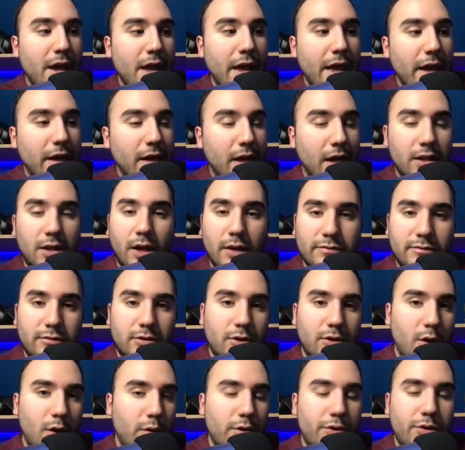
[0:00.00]
And I'd love to
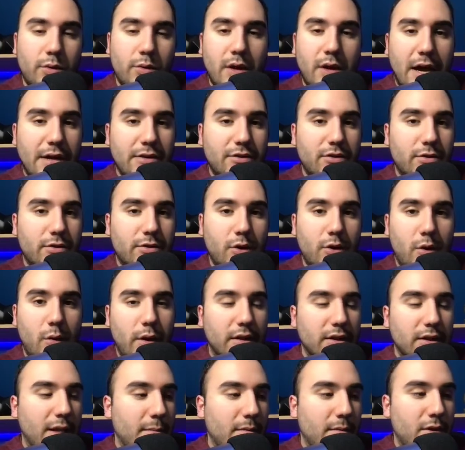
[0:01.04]
know what you guys are
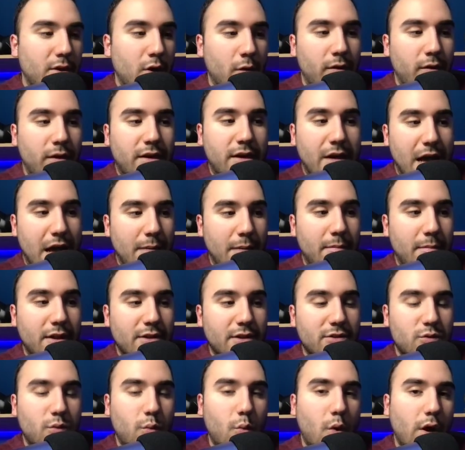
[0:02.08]
doing. Let me know in the
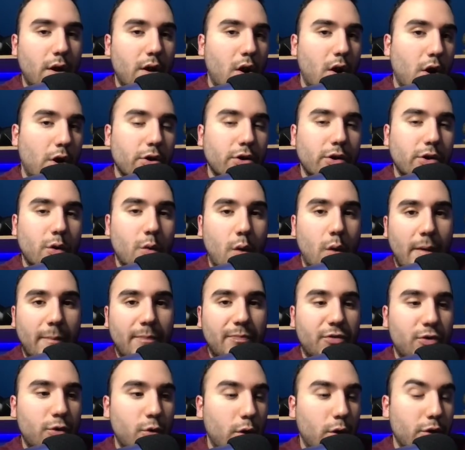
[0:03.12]
comments, what are you
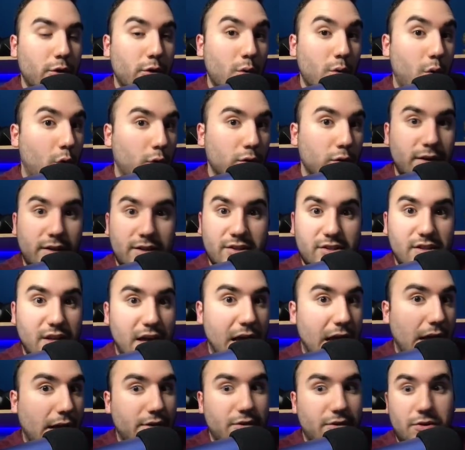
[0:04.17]
up to? Are you holding
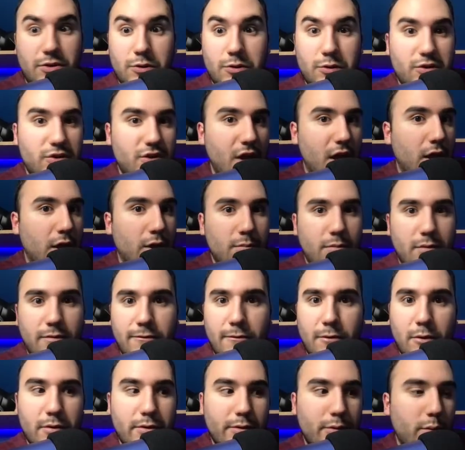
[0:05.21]
stocks? Are you selling
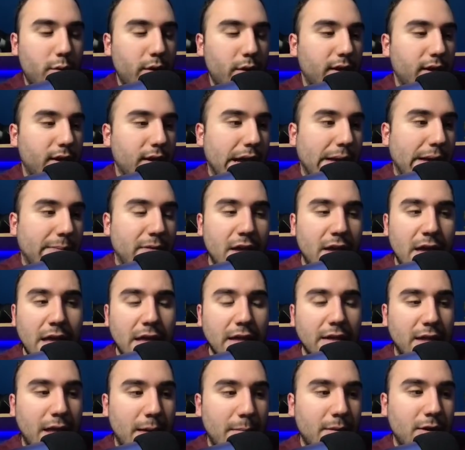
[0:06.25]
before the weekend?
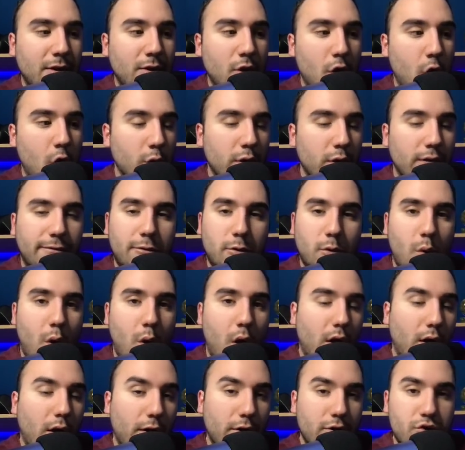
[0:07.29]
Let me know. And if you
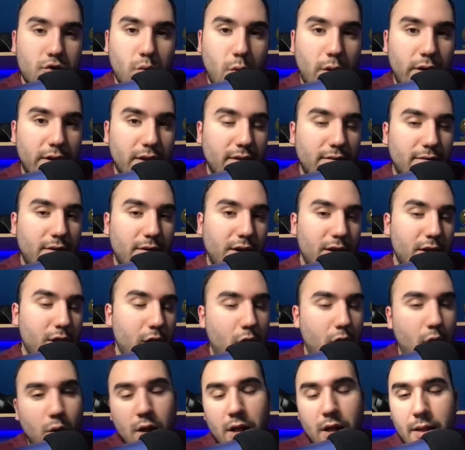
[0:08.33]
all are enjoying the
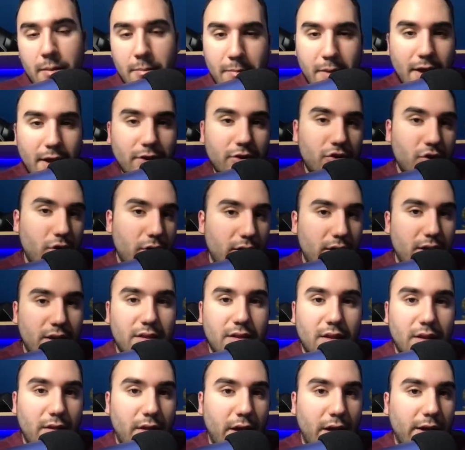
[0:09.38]
video, make sure to hit
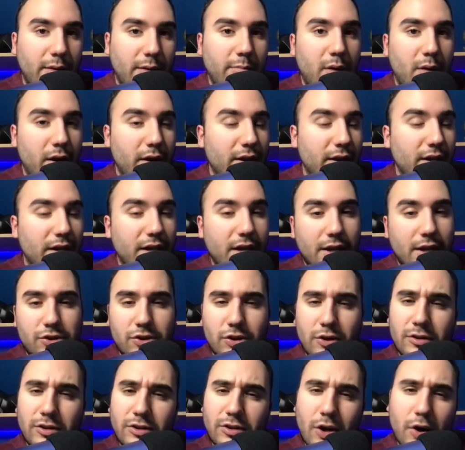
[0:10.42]
the like button and get
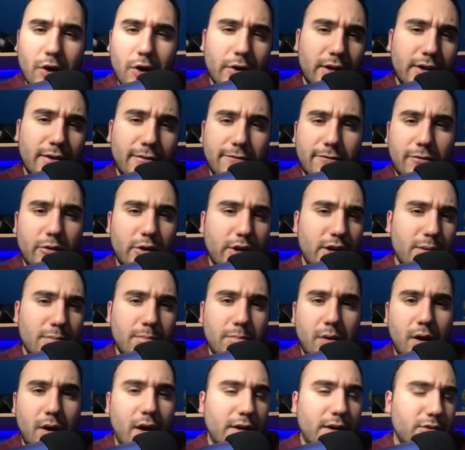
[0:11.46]
your 30 free
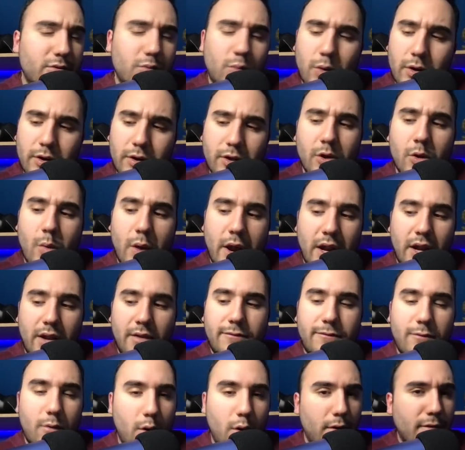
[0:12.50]
bucks. What are you waiting
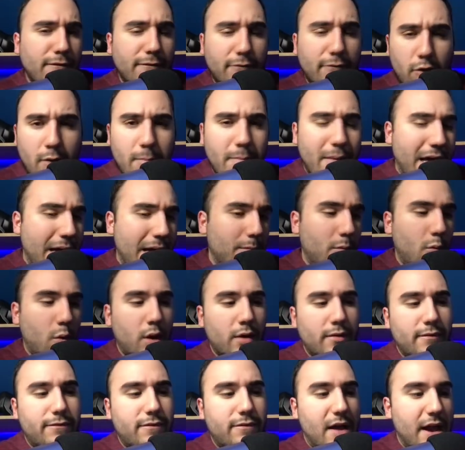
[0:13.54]
for? From
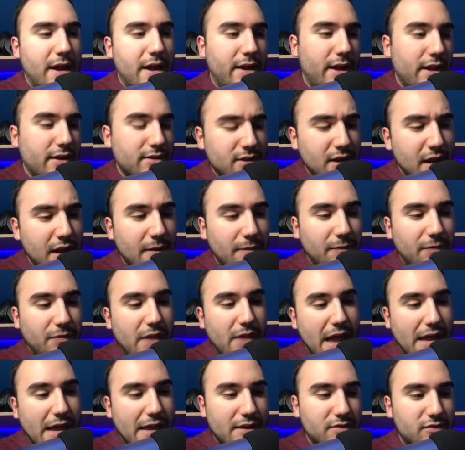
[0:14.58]
M1 Finance.
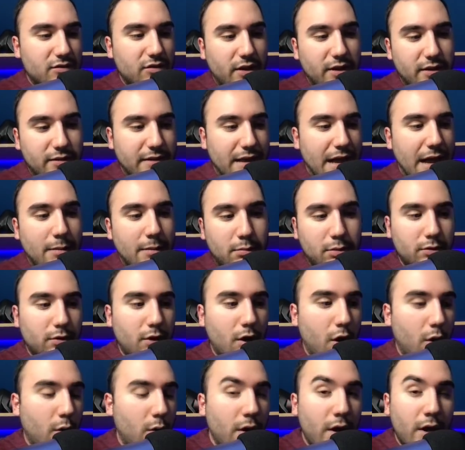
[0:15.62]
That is linked down
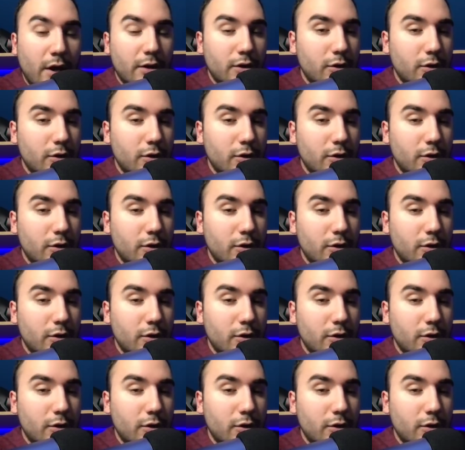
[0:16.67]
below.